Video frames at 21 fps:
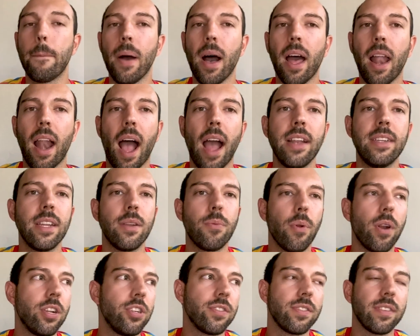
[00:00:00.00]
but I did
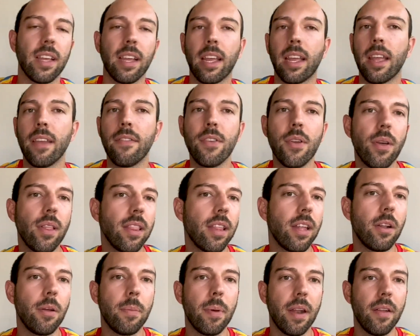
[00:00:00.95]
want to just like give you a
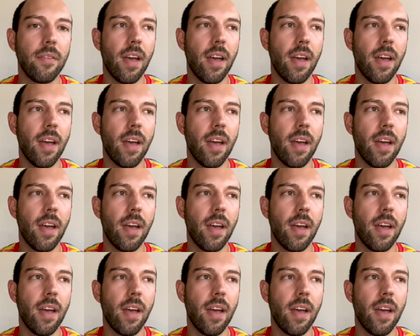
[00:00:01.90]
little bit